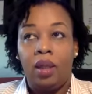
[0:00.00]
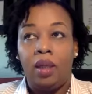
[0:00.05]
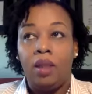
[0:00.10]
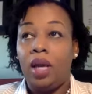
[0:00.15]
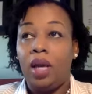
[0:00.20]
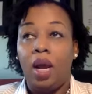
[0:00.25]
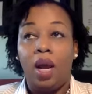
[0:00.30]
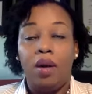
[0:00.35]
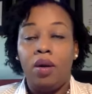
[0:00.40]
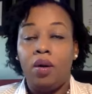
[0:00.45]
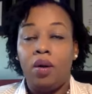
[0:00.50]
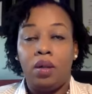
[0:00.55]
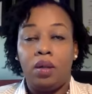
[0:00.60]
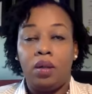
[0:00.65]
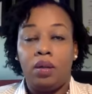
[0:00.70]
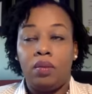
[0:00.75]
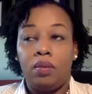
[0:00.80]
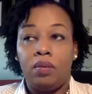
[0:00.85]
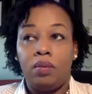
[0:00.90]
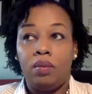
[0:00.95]
they
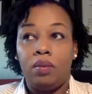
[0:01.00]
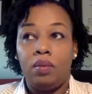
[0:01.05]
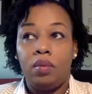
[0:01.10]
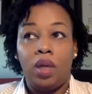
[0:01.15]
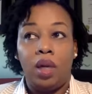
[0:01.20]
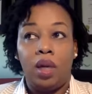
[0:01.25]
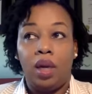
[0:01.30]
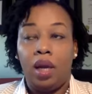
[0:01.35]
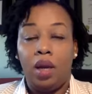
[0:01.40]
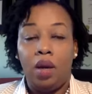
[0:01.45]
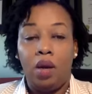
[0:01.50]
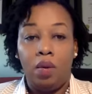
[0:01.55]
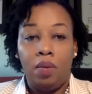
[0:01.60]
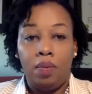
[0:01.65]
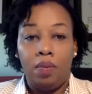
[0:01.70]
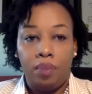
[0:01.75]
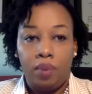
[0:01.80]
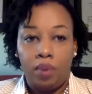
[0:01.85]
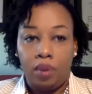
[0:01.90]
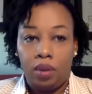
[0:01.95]

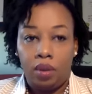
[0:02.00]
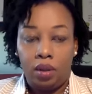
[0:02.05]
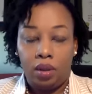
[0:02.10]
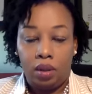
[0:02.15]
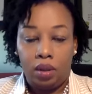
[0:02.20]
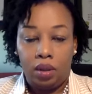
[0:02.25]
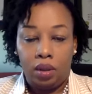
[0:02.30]
cannot be